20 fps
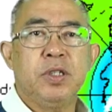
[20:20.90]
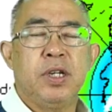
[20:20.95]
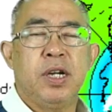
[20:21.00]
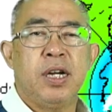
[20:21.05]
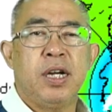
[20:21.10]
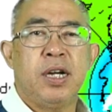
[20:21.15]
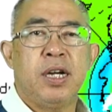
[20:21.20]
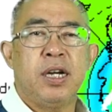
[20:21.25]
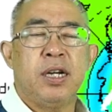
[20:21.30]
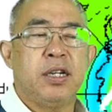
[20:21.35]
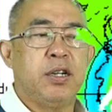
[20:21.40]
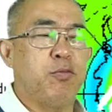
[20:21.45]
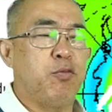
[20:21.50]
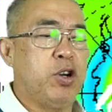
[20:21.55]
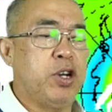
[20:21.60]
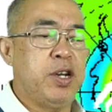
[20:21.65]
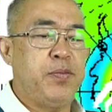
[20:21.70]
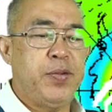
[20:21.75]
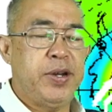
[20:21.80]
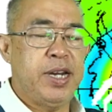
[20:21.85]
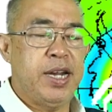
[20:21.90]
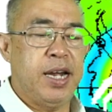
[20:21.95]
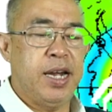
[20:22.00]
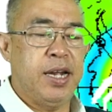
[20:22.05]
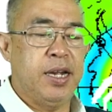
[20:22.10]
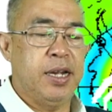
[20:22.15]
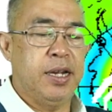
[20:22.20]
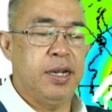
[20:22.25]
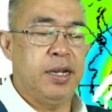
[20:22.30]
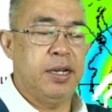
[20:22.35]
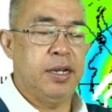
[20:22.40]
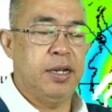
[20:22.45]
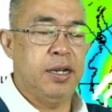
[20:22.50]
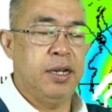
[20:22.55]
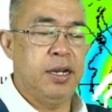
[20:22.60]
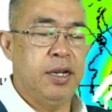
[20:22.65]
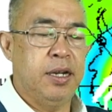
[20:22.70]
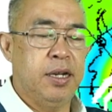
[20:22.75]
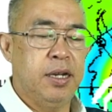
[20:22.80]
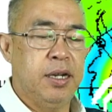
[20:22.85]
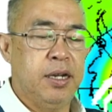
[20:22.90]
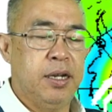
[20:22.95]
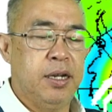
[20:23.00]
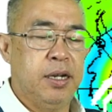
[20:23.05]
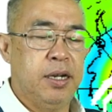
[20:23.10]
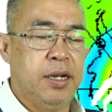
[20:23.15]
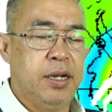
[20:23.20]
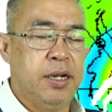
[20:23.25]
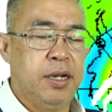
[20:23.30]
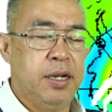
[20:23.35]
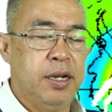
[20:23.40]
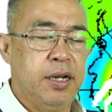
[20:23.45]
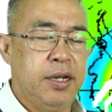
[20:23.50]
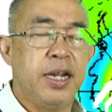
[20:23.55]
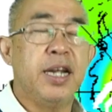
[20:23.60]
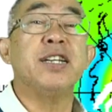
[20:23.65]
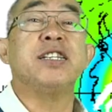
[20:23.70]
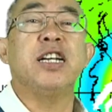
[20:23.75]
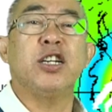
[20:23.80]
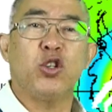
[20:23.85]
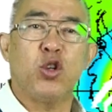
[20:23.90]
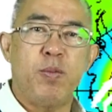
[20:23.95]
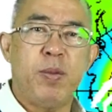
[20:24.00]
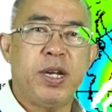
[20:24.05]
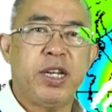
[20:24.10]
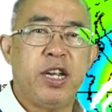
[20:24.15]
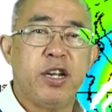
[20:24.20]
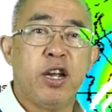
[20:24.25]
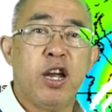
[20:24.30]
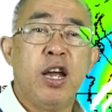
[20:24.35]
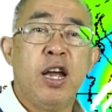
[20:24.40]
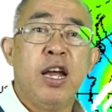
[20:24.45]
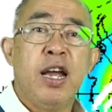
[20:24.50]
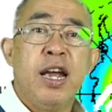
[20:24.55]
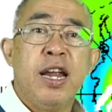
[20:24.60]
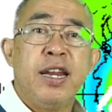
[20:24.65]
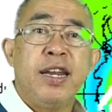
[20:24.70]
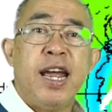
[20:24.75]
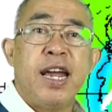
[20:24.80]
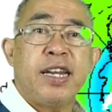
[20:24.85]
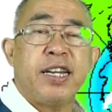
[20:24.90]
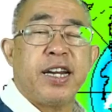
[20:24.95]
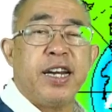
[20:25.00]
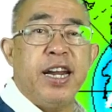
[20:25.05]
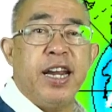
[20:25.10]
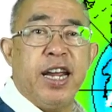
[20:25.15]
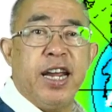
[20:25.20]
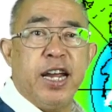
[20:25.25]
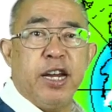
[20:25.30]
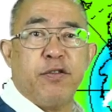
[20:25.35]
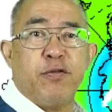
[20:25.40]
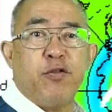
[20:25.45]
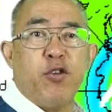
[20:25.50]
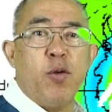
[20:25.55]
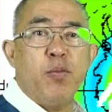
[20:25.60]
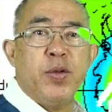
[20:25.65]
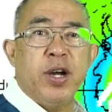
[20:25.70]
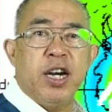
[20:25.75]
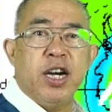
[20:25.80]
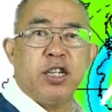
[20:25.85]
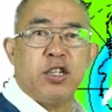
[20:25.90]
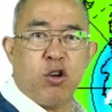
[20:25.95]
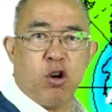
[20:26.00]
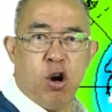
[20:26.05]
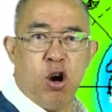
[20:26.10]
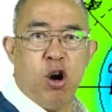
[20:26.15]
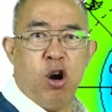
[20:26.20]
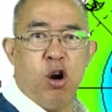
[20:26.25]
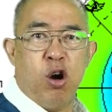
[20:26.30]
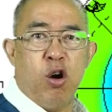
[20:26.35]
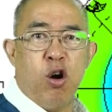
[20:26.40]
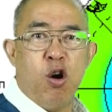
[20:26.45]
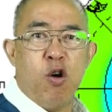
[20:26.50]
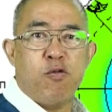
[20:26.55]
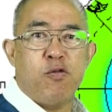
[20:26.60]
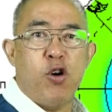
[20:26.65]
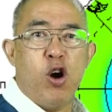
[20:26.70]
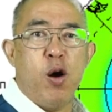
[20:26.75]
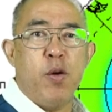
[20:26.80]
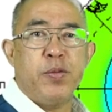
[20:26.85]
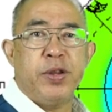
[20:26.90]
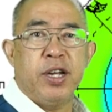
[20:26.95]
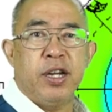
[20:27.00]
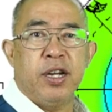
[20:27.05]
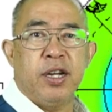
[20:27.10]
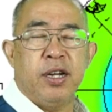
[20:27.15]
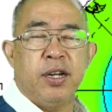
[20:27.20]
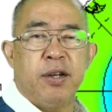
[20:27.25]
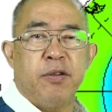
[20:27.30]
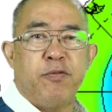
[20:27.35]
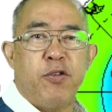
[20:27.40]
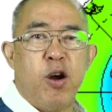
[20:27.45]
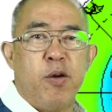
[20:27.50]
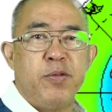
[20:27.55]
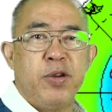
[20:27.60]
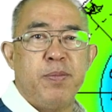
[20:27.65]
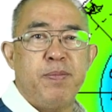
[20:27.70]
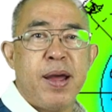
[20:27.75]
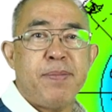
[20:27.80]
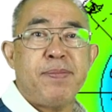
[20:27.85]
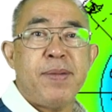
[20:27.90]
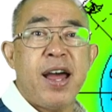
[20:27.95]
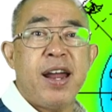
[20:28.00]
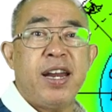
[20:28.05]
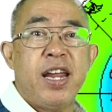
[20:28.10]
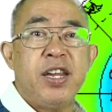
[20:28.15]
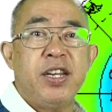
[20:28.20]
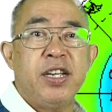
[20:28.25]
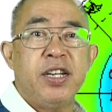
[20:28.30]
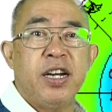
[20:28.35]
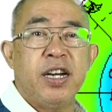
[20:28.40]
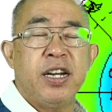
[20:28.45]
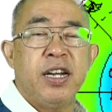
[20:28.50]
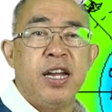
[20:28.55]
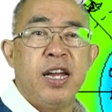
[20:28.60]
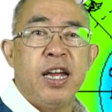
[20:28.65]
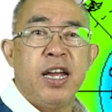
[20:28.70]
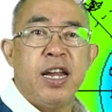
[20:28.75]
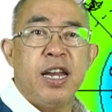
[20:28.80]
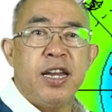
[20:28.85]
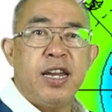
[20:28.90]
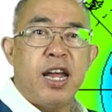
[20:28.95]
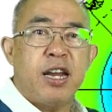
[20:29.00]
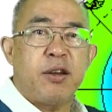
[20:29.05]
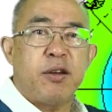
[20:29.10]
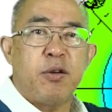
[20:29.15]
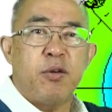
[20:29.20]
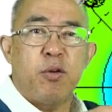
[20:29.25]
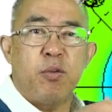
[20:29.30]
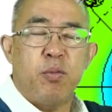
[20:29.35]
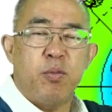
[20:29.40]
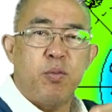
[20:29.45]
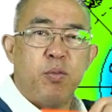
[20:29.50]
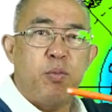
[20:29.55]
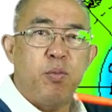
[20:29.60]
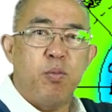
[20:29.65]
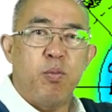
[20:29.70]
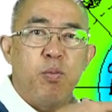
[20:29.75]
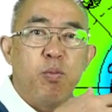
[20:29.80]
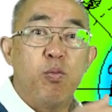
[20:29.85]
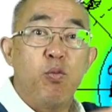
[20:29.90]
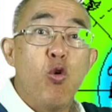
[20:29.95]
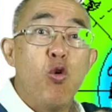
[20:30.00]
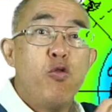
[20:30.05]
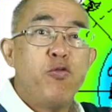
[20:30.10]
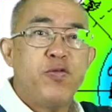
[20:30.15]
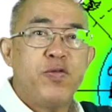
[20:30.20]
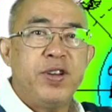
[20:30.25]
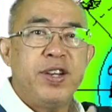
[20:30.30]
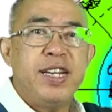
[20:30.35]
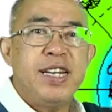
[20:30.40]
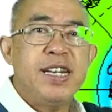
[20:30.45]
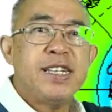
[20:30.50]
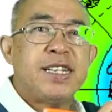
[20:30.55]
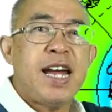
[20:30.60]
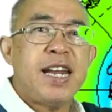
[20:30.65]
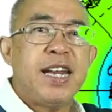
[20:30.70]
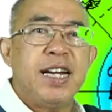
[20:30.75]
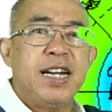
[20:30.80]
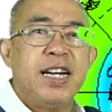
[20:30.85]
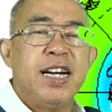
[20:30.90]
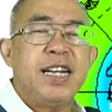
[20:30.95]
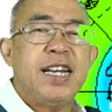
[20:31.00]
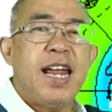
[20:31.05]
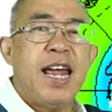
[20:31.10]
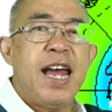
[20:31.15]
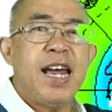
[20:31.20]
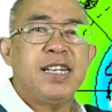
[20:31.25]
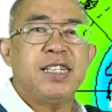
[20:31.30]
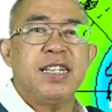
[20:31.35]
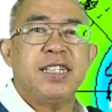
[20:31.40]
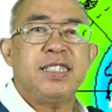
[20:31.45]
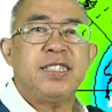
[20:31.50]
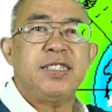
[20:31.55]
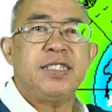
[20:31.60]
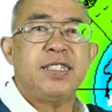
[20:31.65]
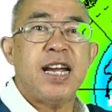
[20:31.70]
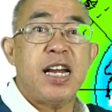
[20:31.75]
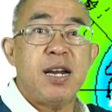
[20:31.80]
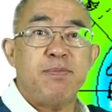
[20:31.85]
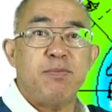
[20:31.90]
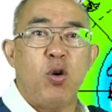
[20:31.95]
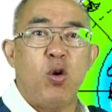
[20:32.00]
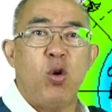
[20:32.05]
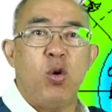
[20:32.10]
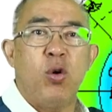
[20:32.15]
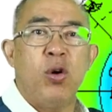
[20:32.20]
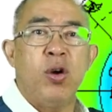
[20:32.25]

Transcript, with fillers: uh, what do you mean? Uh, yes, electromagnetic that create from the earth core, from the from the magma layer that move inside the earth as a dynamo.